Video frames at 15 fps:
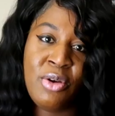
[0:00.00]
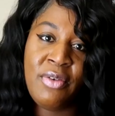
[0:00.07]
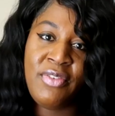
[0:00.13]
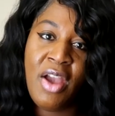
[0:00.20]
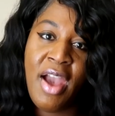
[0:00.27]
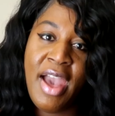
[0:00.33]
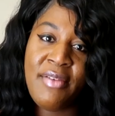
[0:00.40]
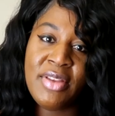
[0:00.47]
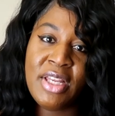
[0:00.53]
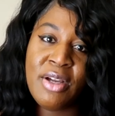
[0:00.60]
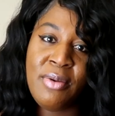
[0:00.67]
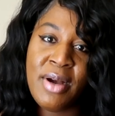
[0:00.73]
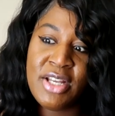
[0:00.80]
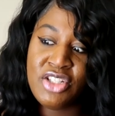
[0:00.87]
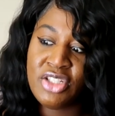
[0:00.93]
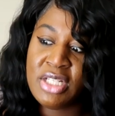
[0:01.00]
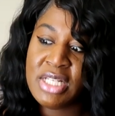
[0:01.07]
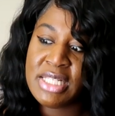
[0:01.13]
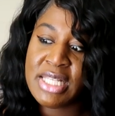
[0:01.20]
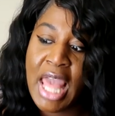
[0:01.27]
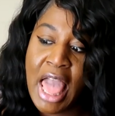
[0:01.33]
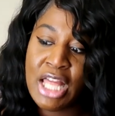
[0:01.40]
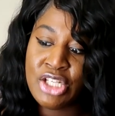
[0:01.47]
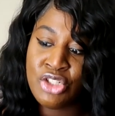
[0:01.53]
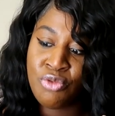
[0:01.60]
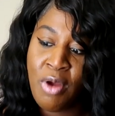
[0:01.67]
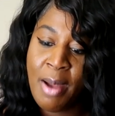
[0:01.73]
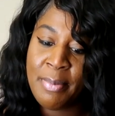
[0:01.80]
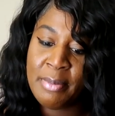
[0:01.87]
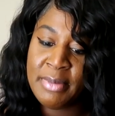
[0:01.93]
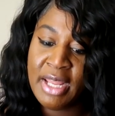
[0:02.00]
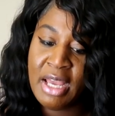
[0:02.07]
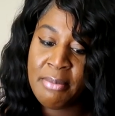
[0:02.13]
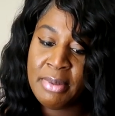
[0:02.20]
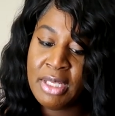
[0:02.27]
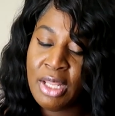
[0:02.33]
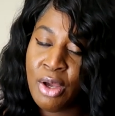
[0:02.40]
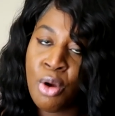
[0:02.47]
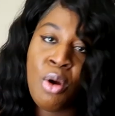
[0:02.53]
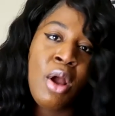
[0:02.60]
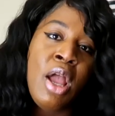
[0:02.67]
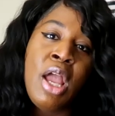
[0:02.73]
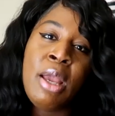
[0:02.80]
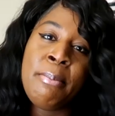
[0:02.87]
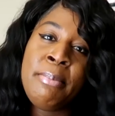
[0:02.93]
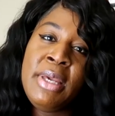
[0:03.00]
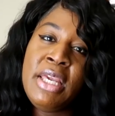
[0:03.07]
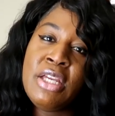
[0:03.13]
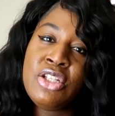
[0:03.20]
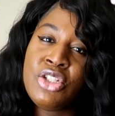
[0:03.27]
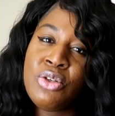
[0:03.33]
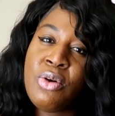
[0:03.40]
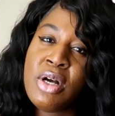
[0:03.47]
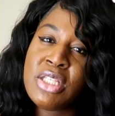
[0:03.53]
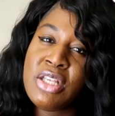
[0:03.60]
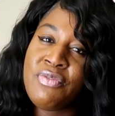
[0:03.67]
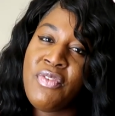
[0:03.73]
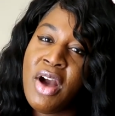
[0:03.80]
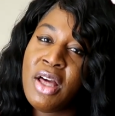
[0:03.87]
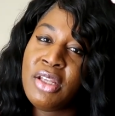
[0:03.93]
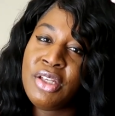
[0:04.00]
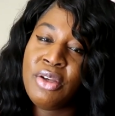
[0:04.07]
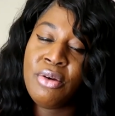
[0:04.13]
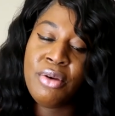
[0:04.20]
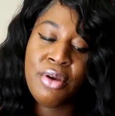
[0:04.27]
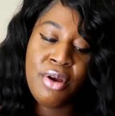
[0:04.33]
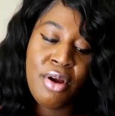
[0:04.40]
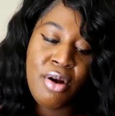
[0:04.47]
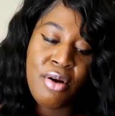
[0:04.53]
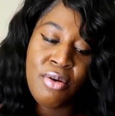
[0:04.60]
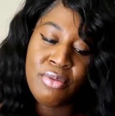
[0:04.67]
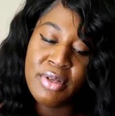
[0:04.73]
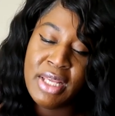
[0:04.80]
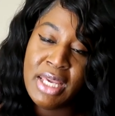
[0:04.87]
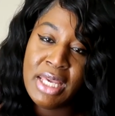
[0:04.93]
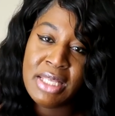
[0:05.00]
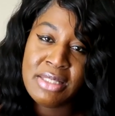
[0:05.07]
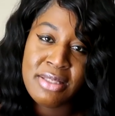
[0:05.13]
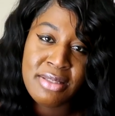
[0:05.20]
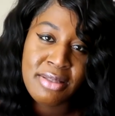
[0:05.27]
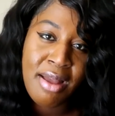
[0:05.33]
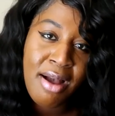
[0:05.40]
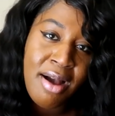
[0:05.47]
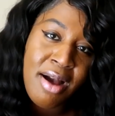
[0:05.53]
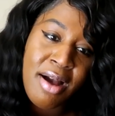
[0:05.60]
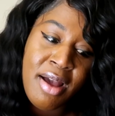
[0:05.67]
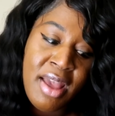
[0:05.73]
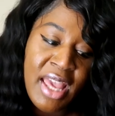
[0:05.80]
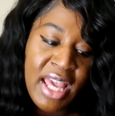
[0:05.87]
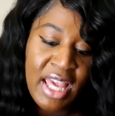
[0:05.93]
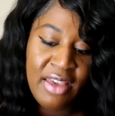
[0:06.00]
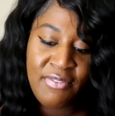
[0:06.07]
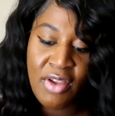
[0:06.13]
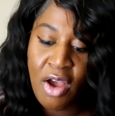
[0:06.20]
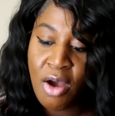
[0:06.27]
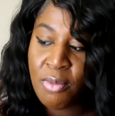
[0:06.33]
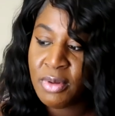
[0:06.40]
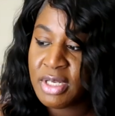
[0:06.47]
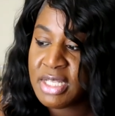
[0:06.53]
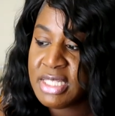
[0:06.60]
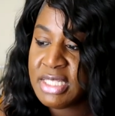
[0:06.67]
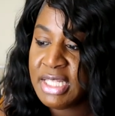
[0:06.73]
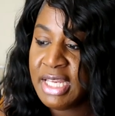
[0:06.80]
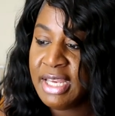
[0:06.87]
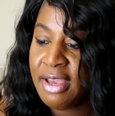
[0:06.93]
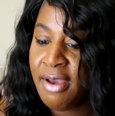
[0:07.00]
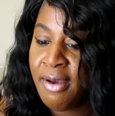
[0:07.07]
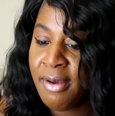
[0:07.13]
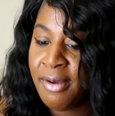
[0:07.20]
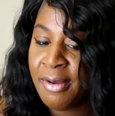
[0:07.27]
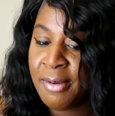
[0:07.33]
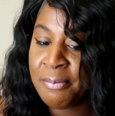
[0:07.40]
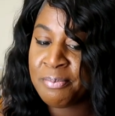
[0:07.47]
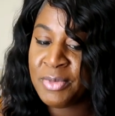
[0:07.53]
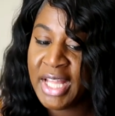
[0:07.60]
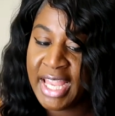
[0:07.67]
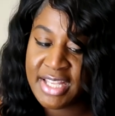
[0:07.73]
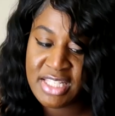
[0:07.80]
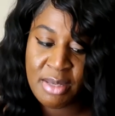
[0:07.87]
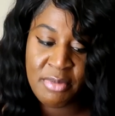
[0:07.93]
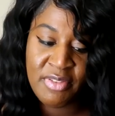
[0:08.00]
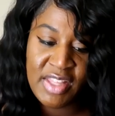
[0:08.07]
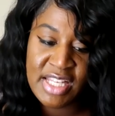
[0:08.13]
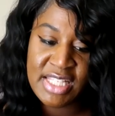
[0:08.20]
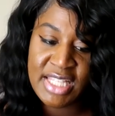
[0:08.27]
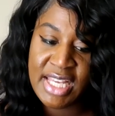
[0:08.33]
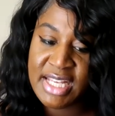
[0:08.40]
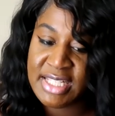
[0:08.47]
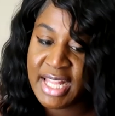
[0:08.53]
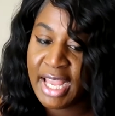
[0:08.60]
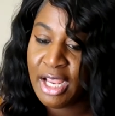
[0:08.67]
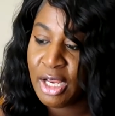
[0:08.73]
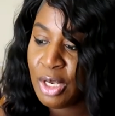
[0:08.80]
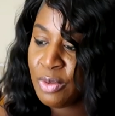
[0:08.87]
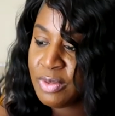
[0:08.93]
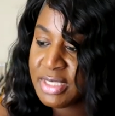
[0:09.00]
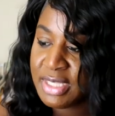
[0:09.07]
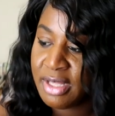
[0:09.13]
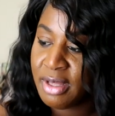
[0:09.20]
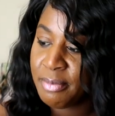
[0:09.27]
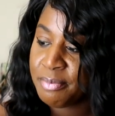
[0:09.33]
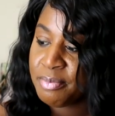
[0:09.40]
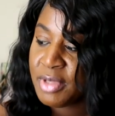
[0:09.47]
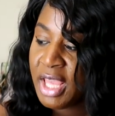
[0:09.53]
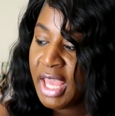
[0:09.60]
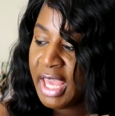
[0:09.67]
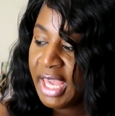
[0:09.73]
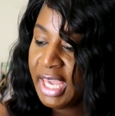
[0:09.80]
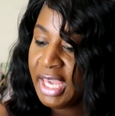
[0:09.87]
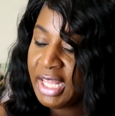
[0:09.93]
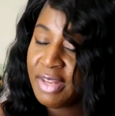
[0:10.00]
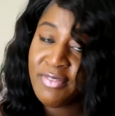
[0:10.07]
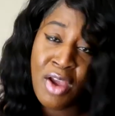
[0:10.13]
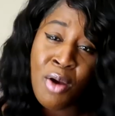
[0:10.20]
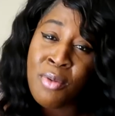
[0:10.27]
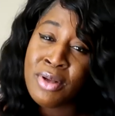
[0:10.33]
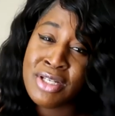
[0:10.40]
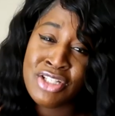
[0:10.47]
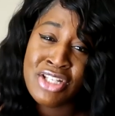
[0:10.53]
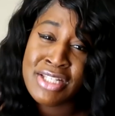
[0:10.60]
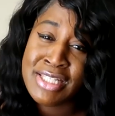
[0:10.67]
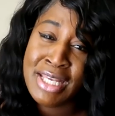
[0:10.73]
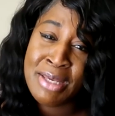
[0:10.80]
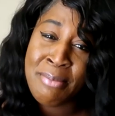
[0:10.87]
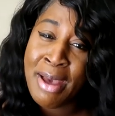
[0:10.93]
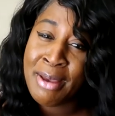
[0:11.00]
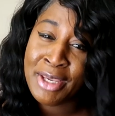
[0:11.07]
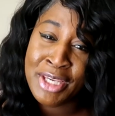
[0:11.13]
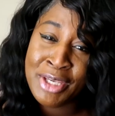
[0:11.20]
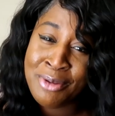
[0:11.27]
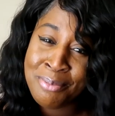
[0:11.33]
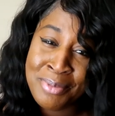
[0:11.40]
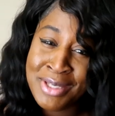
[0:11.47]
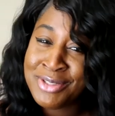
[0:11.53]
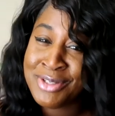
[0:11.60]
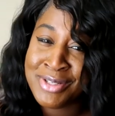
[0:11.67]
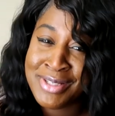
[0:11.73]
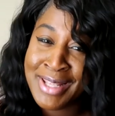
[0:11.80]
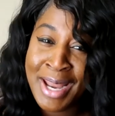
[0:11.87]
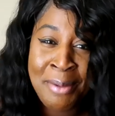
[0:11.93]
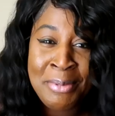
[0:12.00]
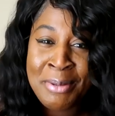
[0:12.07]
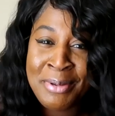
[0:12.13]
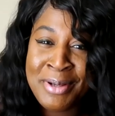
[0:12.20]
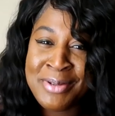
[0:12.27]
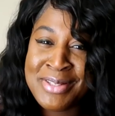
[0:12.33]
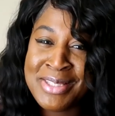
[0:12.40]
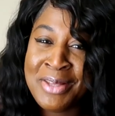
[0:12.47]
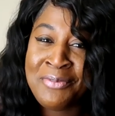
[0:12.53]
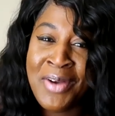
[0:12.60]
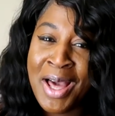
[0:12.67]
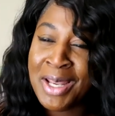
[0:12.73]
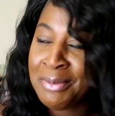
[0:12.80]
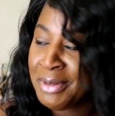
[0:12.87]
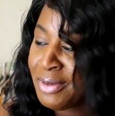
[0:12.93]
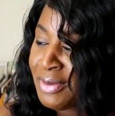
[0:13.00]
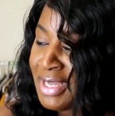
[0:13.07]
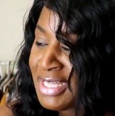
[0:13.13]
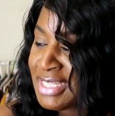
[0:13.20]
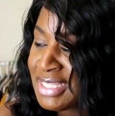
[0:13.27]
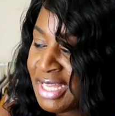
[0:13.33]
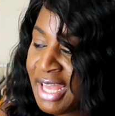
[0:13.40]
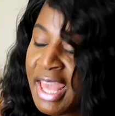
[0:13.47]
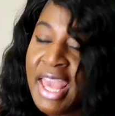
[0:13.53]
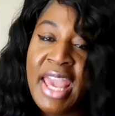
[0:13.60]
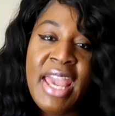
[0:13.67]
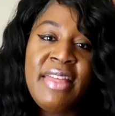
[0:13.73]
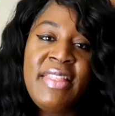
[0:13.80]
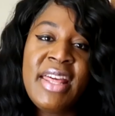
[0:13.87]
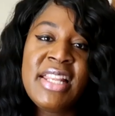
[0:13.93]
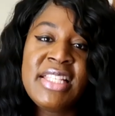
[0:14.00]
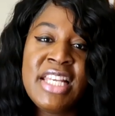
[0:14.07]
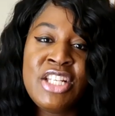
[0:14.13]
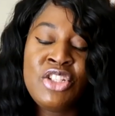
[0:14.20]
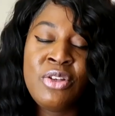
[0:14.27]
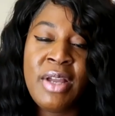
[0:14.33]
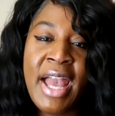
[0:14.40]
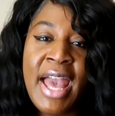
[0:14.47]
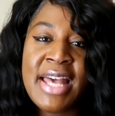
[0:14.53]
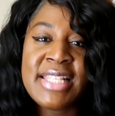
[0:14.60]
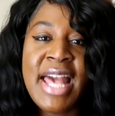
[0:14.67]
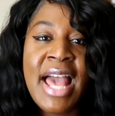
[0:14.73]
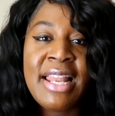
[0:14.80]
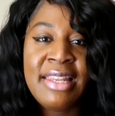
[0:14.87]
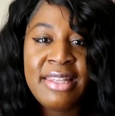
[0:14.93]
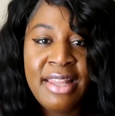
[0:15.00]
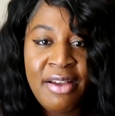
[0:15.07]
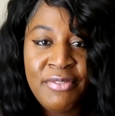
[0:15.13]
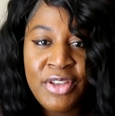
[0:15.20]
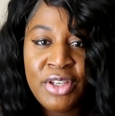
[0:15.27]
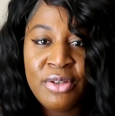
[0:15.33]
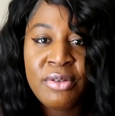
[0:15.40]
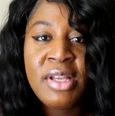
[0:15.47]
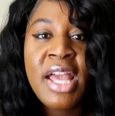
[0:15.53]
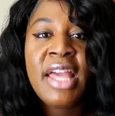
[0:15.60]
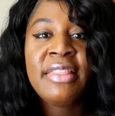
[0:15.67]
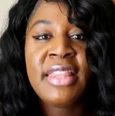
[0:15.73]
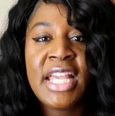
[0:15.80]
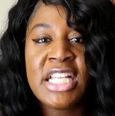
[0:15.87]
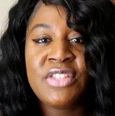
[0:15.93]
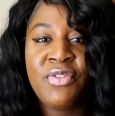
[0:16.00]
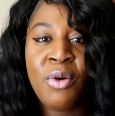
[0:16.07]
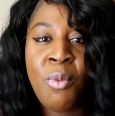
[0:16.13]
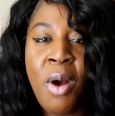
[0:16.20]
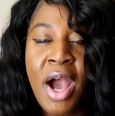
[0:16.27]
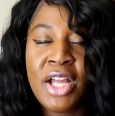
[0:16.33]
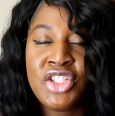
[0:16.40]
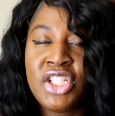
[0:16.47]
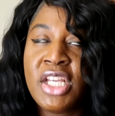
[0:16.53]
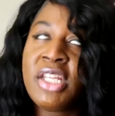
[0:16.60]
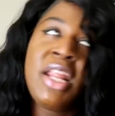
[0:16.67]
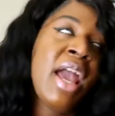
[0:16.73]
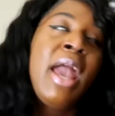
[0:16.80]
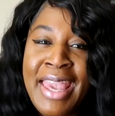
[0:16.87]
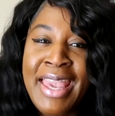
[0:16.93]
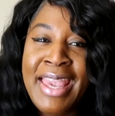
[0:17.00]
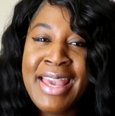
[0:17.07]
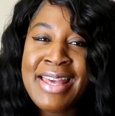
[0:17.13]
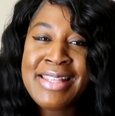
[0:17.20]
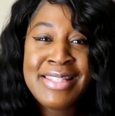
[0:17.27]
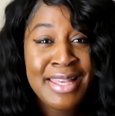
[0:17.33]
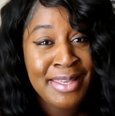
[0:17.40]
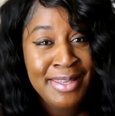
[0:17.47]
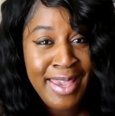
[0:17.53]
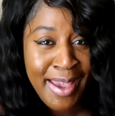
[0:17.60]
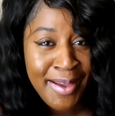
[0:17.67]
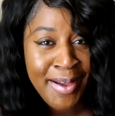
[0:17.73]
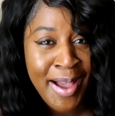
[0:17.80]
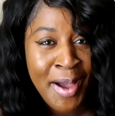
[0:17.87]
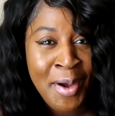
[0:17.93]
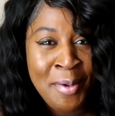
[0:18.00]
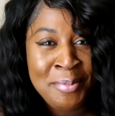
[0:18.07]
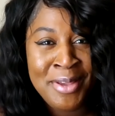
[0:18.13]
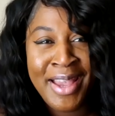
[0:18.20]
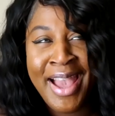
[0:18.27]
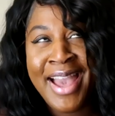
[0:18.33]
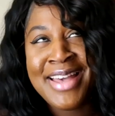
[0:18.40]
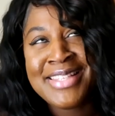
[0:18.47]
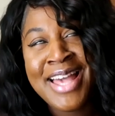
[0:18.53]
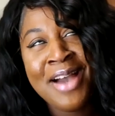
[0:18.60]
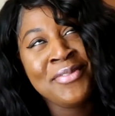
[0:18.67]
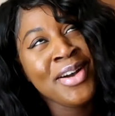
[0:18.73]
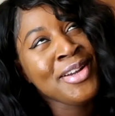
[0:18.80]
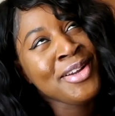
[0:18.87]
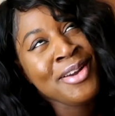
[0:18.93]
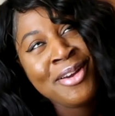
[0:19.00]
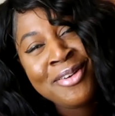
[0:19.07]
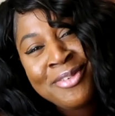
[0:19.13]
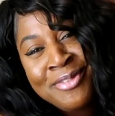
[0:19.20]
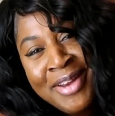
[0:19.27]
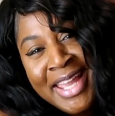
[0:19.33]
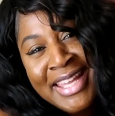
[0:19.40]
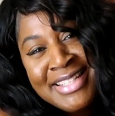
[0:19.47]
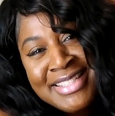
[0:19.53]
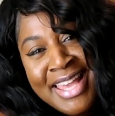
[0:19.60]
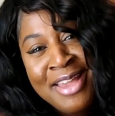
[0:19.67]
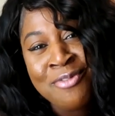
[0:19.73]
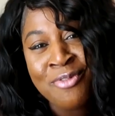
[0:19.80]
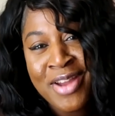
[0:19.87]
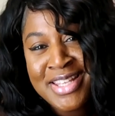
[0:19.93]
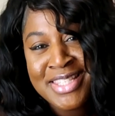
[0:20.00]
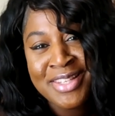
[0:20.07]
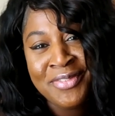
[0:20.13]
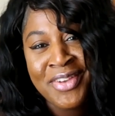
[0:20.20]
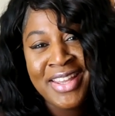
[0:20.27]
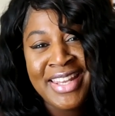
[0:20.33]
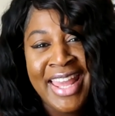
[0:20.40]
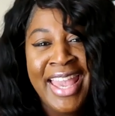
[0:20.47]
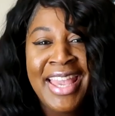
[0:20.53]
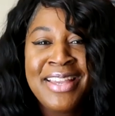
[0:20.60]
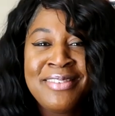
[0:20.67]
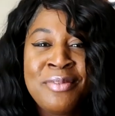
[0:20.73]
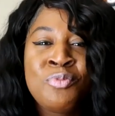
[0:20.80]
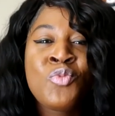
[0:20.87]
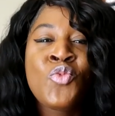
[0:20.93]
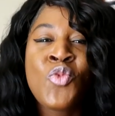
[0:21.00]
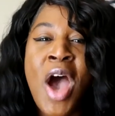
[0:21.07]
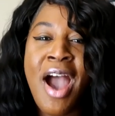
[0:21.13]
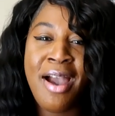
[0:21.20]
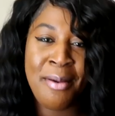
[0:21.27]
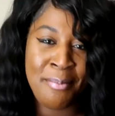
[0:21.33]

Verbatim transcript: so if y'all have any questions drop them down below be sure to follow your girl on insta if y'all want to see um like some of these things like close up and if y'all want to just see my cute pictures that i be posting follow me on insta and that is it you guys i love you thanks for watching and yeah i hope you guys have a great rest of your day Mwah,